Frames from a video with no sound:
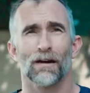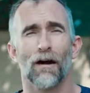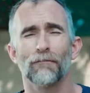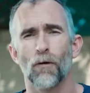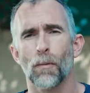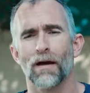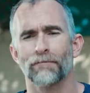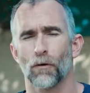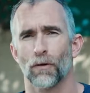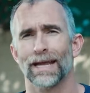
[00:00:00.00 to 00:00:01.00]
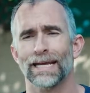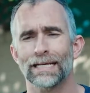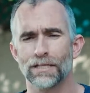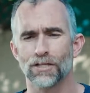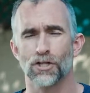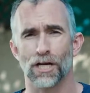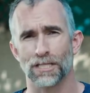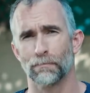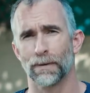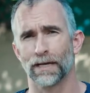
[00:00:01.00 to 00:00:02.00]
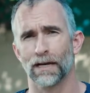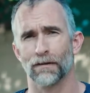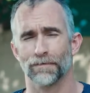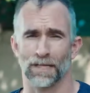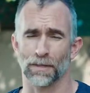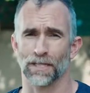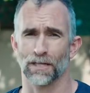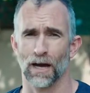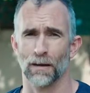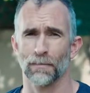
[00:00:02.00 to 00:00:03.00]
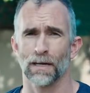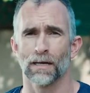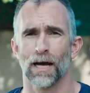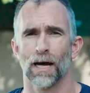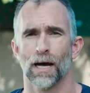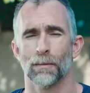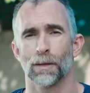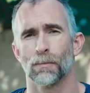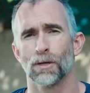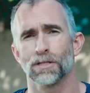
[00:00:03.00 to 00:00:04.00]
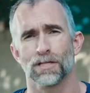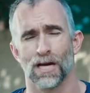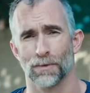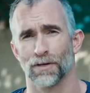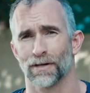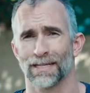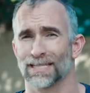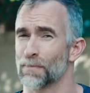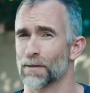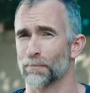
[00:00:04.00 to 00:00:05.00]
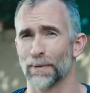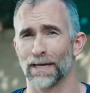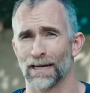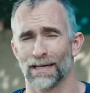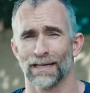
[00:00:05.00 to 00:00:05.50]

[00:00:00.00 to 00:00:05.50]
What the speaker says: a 4x4 is just big enough some of the time, but most of the time you're going to need something bigger,